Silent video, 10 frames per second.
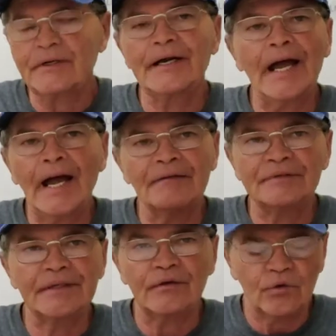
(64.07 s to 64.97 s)
gonna have
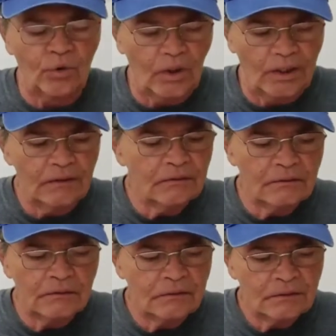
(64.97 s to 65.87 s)
either or
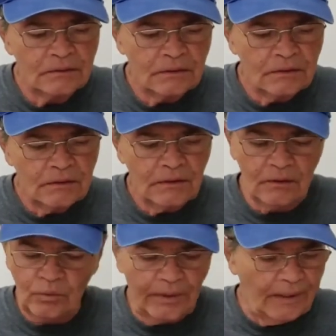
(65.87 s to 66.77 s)

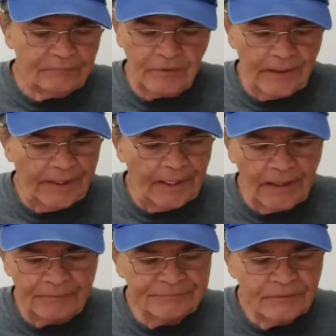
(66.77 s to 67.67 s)
whatever they
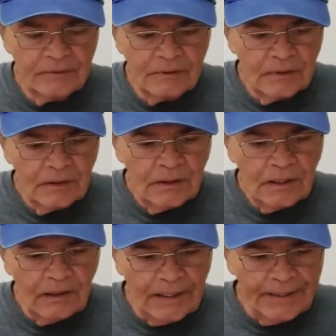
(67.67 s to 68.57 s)
have.
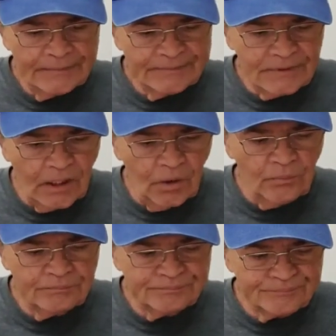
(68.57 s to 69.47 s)
Alright, so